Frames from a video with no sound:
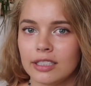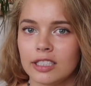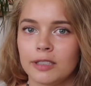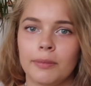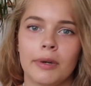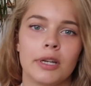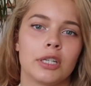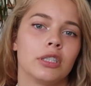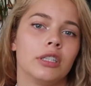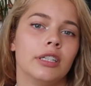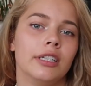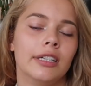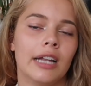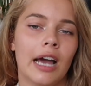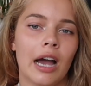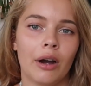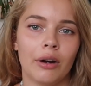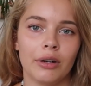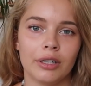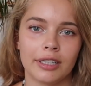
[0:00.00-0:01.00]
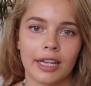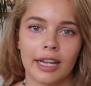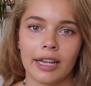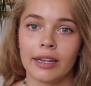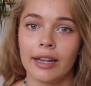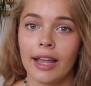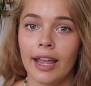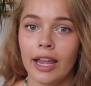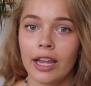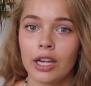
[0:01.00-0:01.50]
especially in our day
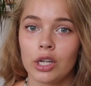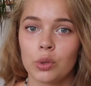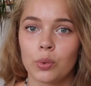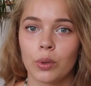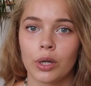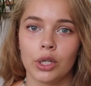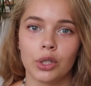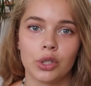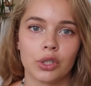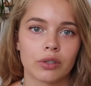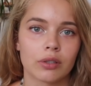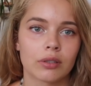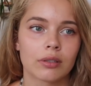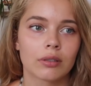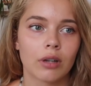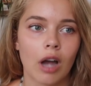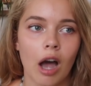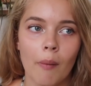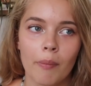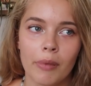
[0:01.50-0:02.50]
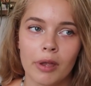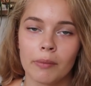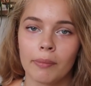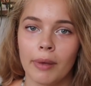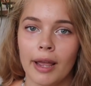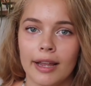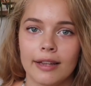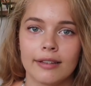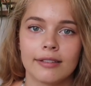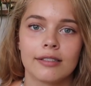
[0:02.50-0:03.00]
and age, where you just copy and
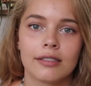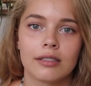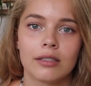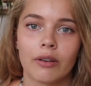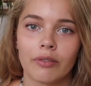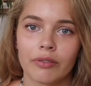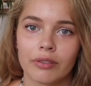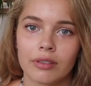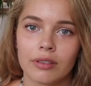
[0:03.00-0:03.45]
paste